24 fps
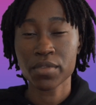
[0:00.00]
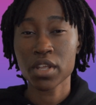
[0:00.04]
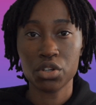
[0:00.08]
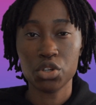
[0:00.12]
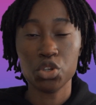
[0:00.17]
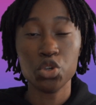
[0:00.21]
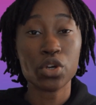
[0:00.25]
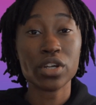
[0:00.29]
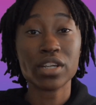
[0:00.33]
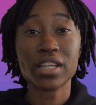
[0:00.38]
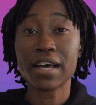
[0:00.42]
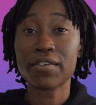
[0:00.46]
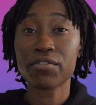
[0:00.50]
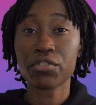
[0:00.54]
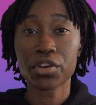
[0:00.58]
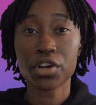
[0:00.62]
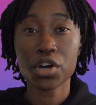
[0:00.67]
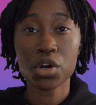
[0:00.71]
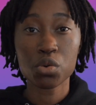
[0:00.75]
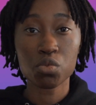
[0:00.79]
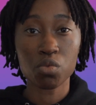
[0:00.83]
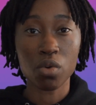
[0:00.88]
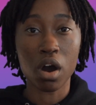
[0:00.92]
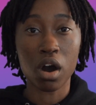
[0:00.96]
You can never
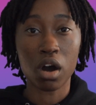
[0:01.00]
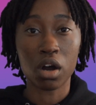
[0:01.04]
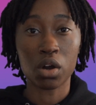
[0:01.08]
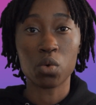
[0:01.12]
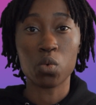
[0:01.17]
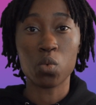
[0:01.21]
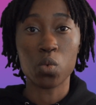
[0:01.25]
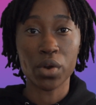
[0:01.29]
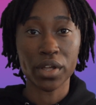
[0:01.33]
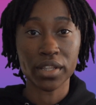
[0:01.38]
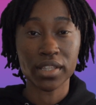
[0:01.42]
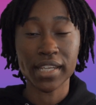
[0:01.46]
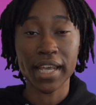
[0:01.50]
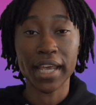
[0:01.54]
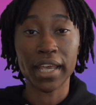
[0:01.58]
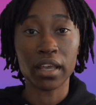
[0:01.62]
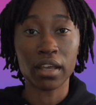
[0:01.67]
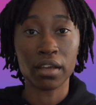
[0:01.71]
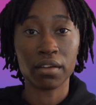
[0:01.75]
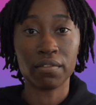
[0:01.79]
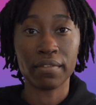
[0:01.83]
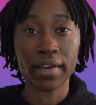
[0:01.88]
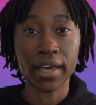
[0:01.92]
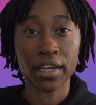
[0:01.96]
go wrong with
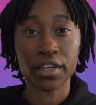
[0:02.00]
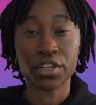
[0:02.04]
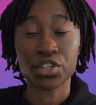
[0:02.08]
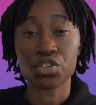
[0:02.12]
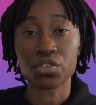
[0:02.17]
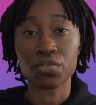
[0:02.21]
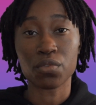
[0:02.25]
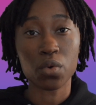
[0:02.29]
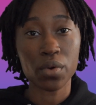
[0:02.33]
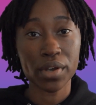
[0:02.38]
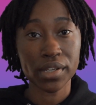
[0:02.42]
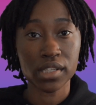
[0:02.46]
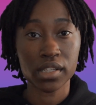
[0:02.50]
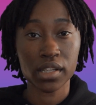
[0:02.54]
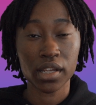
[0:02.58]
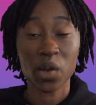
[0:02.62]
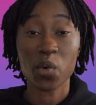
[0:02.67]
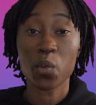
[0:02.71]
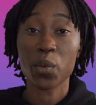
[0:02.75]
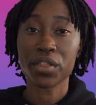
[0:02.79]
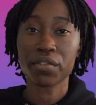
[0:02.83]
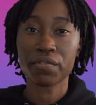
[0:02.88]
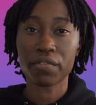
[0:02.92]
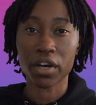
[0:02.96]
taking advantage of hoisting
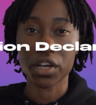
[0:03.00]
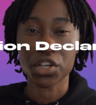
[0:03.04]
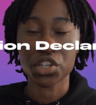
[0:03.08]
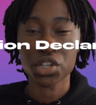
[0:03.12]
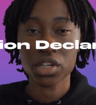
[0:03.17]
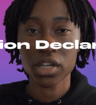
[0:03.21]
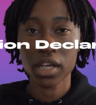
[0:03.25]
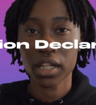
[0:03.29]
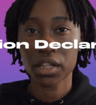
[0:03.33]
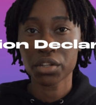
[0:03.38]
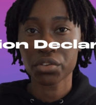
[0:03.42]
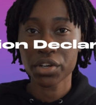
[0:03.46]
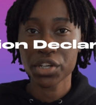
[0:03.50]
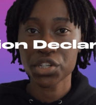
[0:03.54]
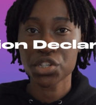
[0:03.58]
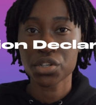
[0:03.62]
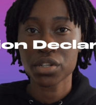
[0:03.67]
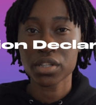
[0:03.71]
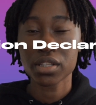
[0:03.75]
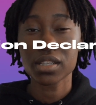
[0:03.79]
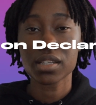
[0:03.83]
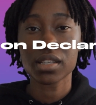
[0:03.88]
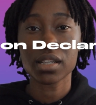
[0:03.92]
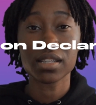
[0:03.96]
with function
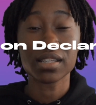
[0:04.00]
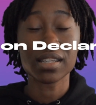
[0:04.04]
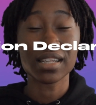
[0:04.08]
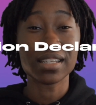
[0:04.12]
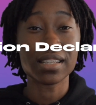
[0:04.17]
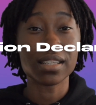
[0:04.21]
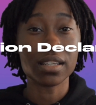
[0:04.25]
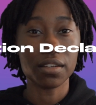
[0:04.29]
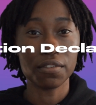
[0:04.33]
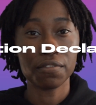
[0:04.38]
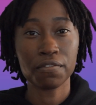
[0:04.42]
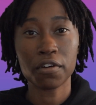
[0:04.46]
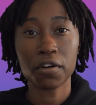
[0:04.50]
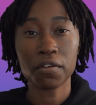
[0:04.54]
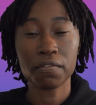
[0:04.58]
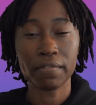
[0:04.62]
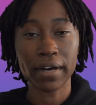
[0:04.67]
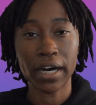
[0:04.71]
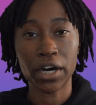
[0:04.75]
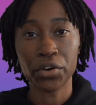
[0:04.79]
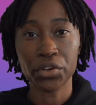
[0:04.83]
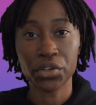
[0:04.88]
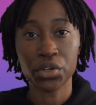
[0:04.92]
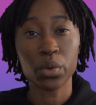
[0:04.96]
declarations since its default
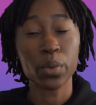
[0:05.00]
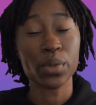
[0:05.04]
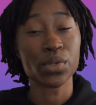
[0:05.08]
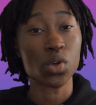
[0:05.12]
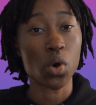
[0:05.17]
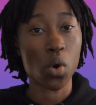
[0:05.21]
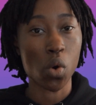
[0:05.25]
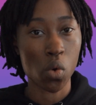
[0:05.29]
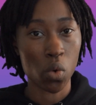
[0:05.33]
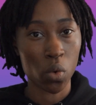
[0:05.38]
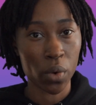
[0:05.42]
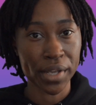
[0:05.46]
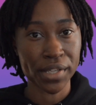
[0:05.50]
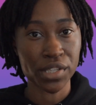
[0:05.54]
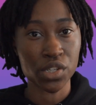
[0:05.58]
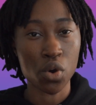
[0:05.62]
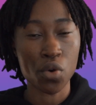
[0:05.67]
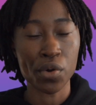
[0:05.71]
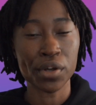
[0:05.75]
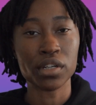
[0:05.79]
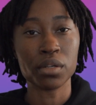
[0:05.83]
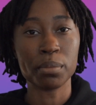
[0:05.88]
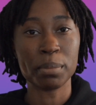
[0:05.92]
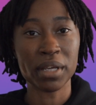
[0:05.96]
value is always
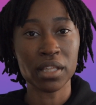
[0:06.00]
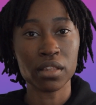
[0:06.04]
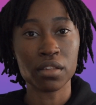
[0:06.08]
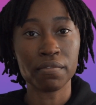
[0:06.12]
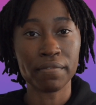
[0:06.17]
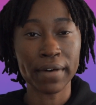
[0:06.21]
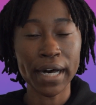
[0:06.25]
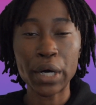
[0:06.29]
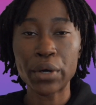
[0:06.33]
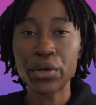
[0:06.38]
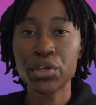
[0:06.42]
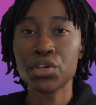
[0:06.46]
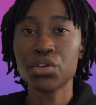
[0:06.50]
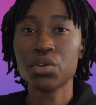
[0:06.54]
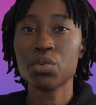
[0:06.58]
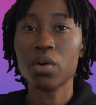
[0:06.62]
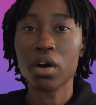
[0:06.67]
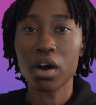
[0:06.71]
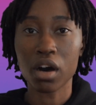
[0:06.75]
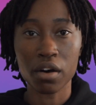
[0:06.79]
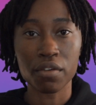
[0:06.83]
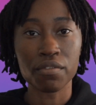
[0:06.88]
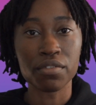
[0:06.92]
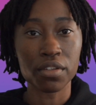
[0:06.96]
going to be the value
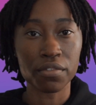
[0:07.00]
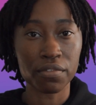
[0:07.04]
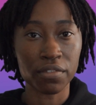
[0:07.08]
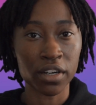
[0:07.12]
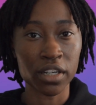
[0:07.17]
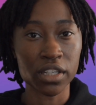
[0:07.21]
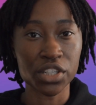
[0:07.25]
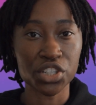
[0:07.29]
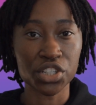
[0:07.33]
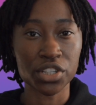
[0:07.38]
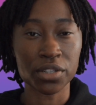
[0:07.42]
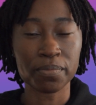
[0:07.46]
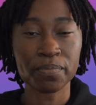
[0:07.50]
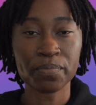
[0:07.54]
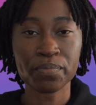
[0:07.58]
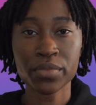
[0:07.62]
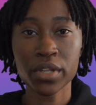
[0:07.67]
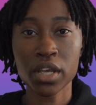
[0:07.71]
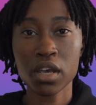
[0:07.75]
of the function.